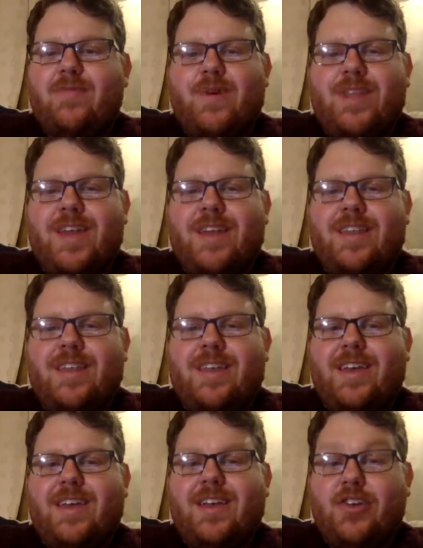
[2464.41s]
By the end of the
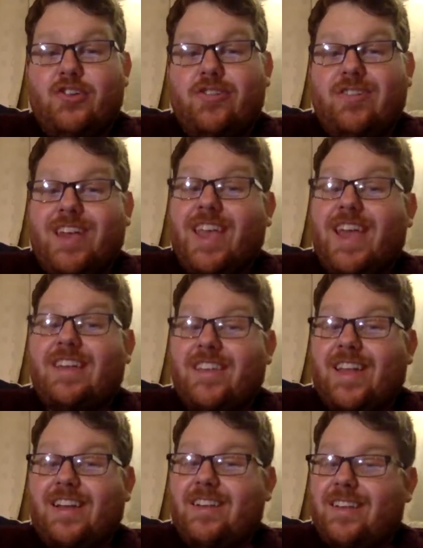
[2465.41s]
year, could I get to
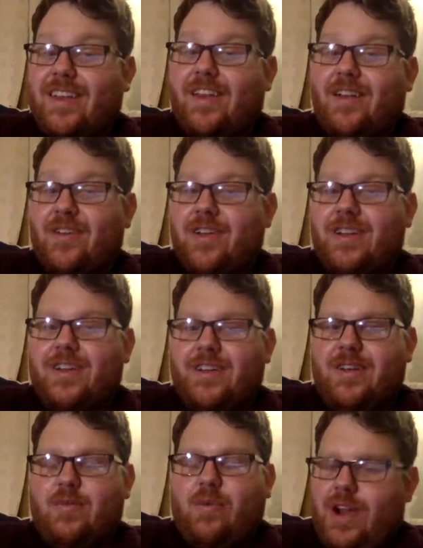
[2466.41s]
that,
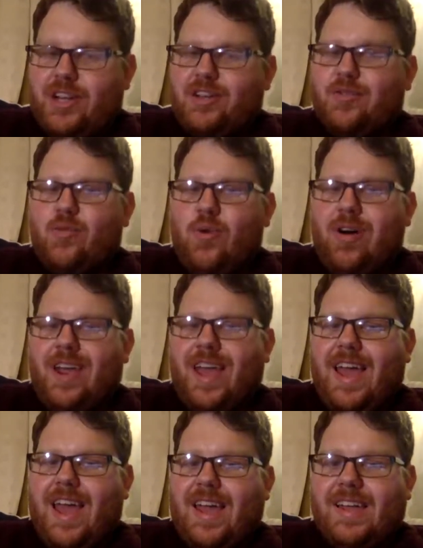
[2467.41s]
precious
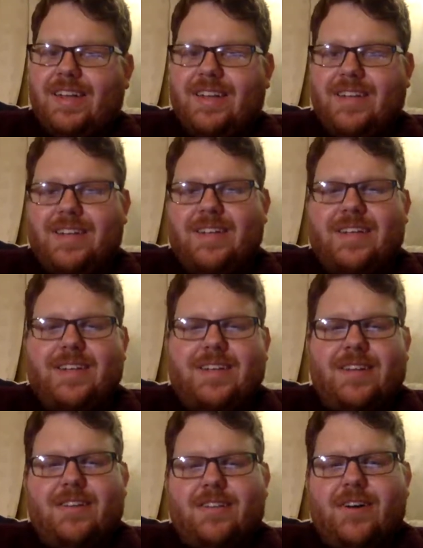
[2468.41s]
1K
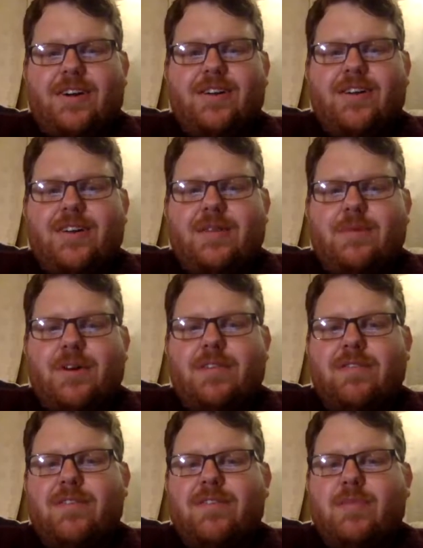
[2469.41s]
and start earning my
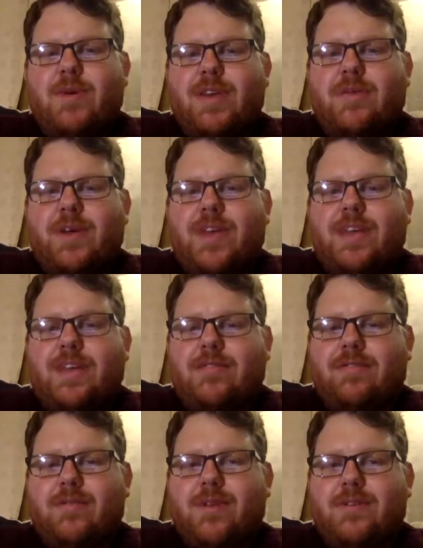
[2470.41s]
50p a week
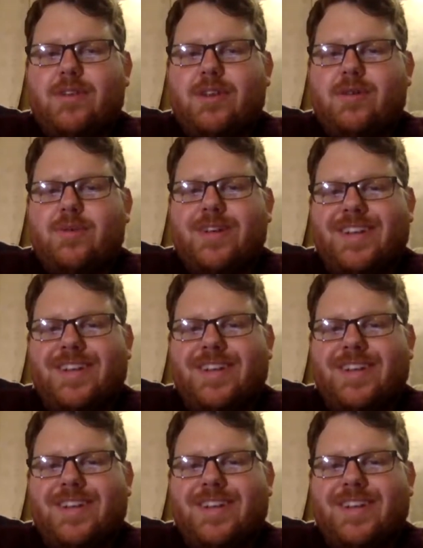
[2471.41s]
from YouTube?